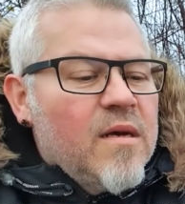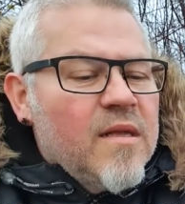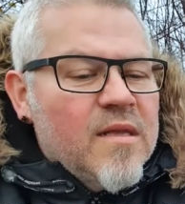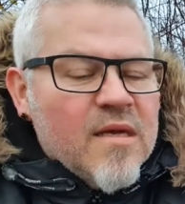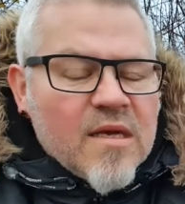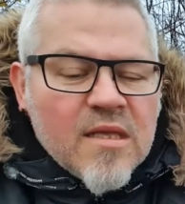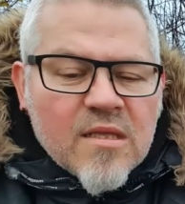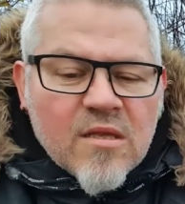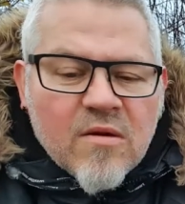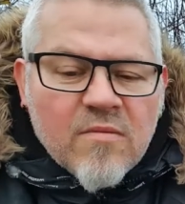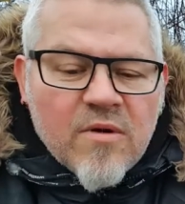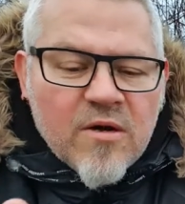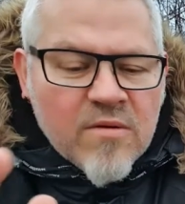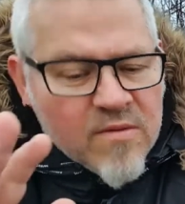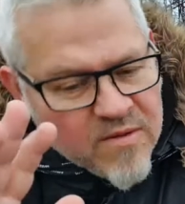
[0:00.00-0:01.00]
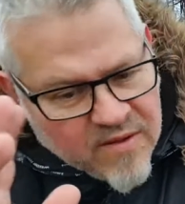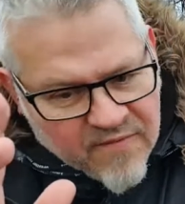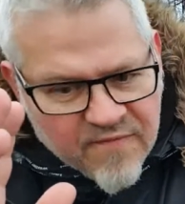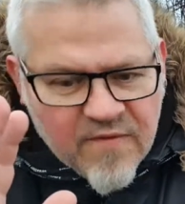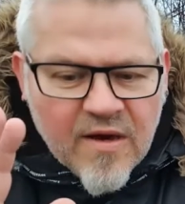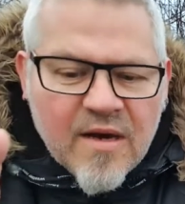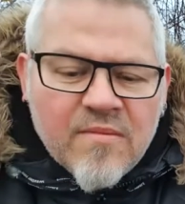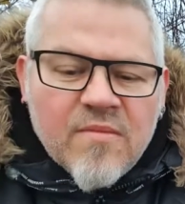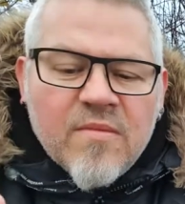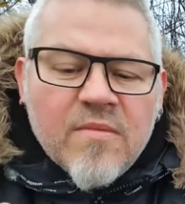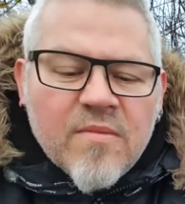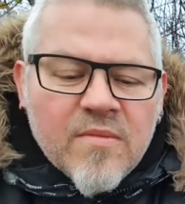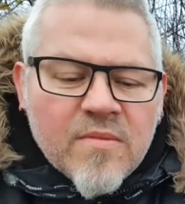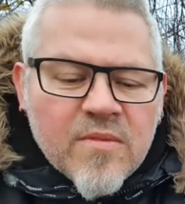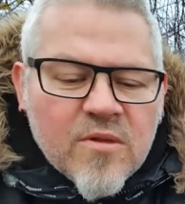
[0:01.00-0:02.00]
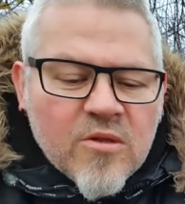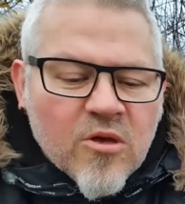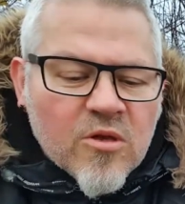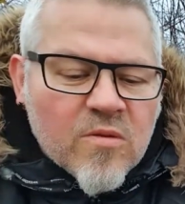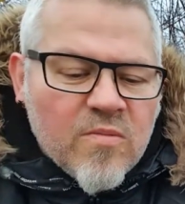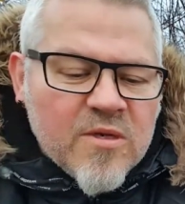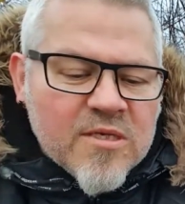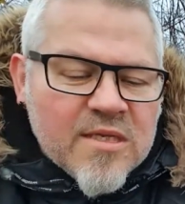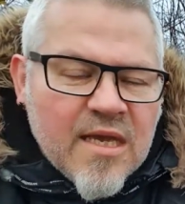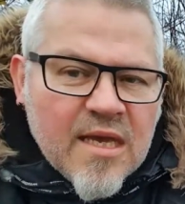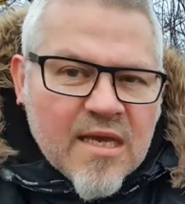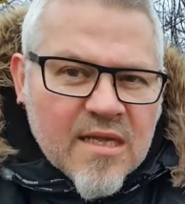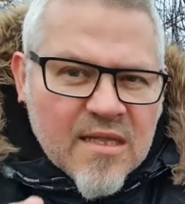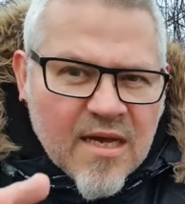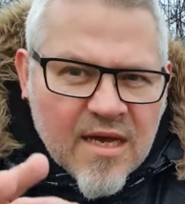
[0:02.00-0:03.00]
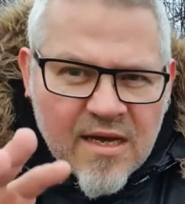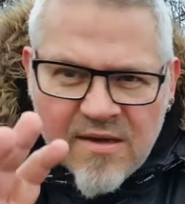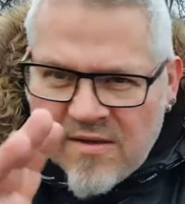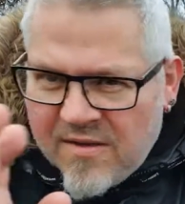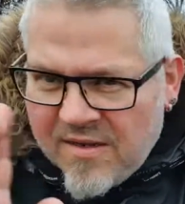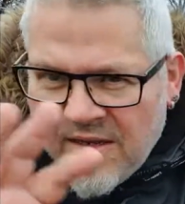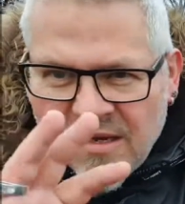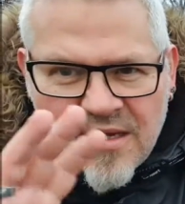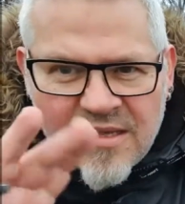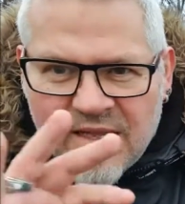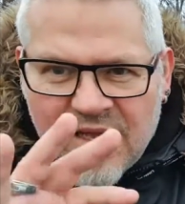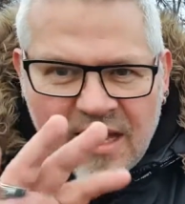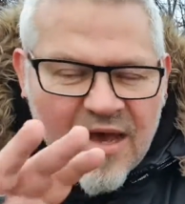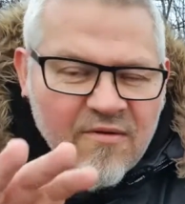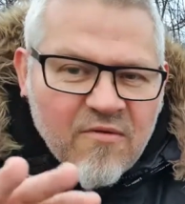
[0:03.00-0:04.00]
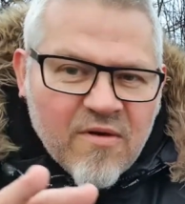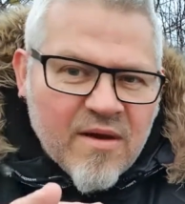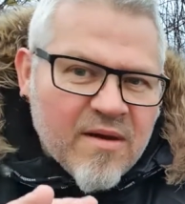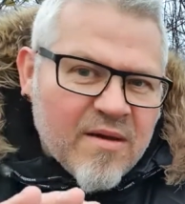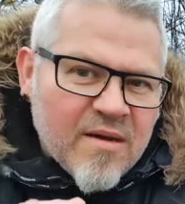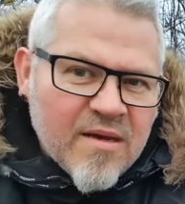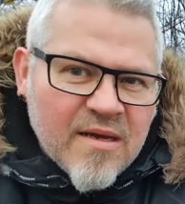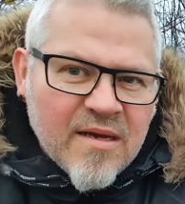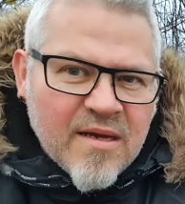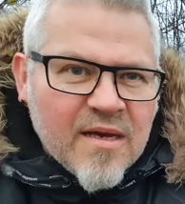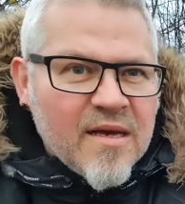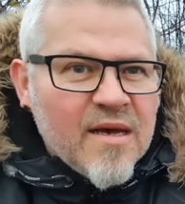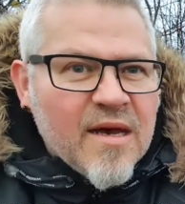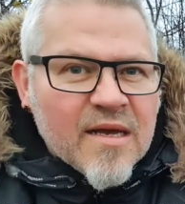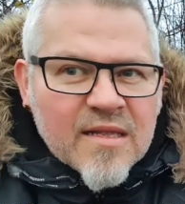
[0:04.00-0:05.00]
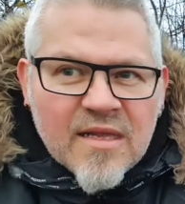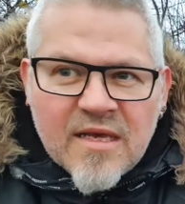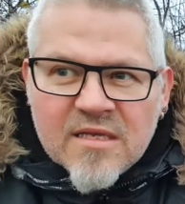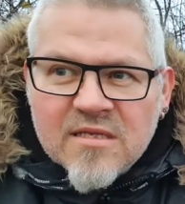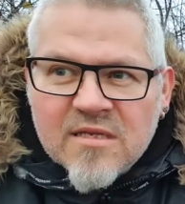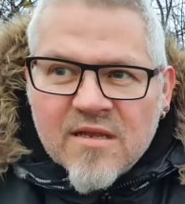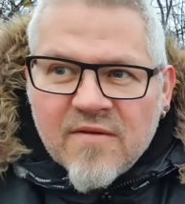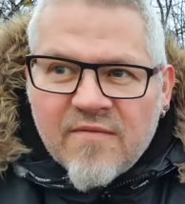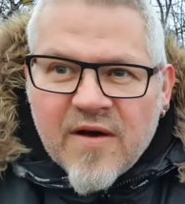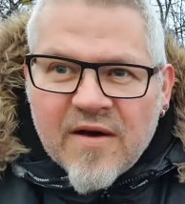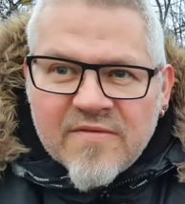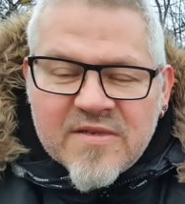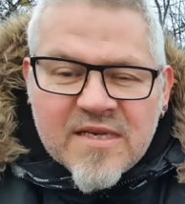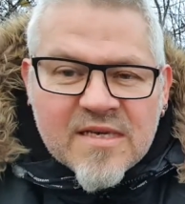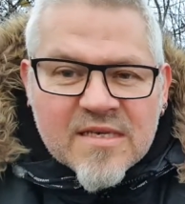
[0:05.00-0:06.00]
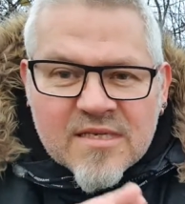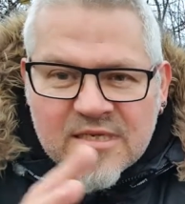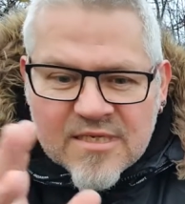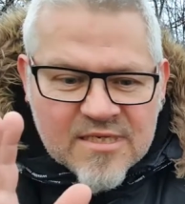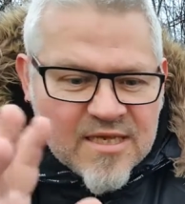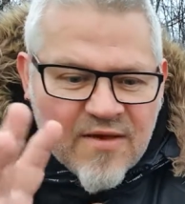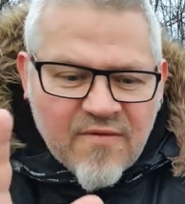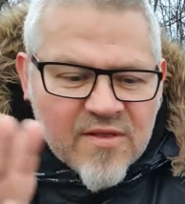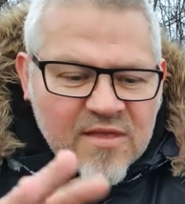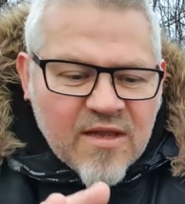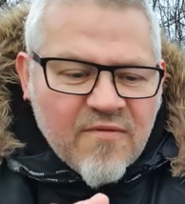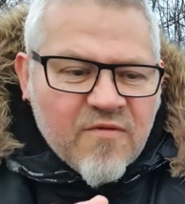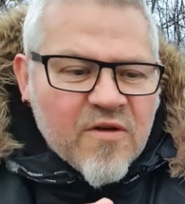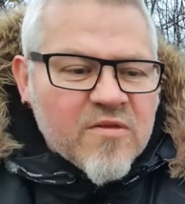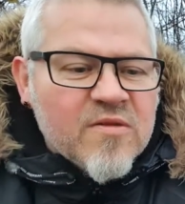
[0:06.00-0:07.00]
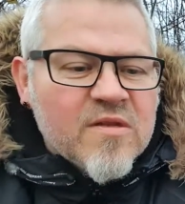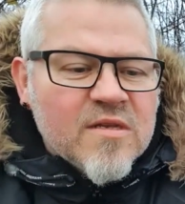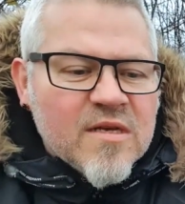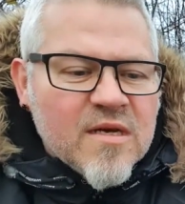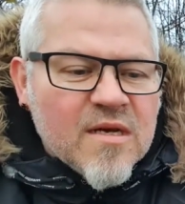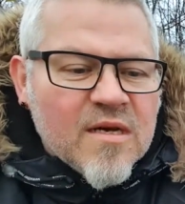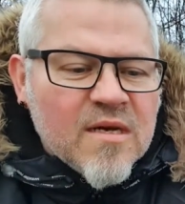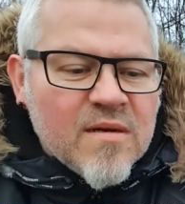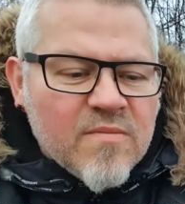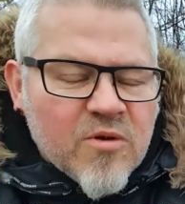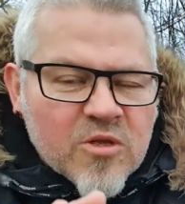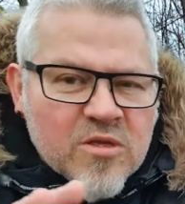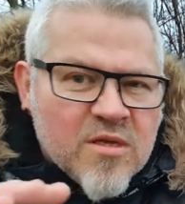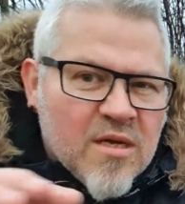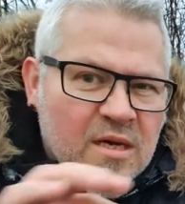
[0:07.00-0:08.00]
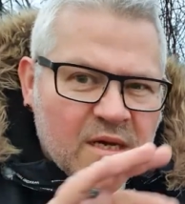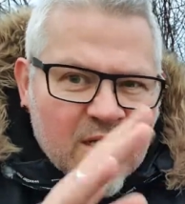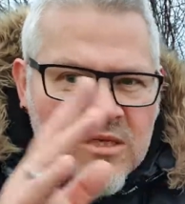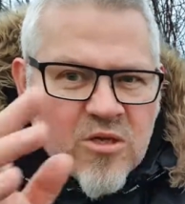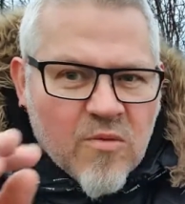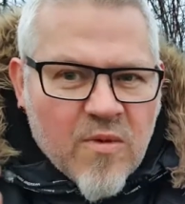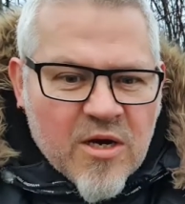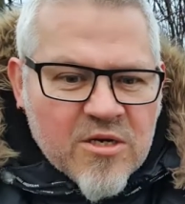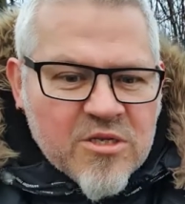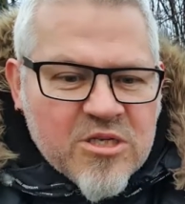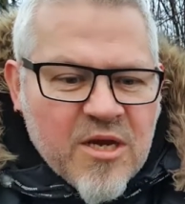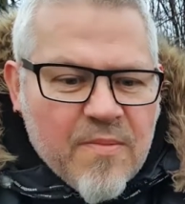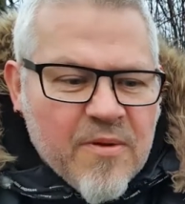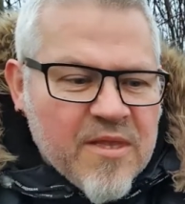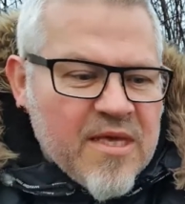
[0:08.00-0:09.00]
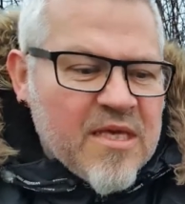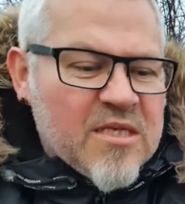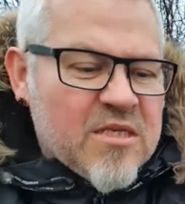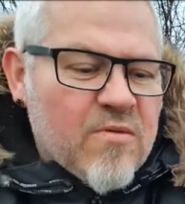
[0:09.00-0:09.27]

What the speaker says: The kit number, if I'm not mistaken. They have at least 5, 6, 7 different, but some are the Japanese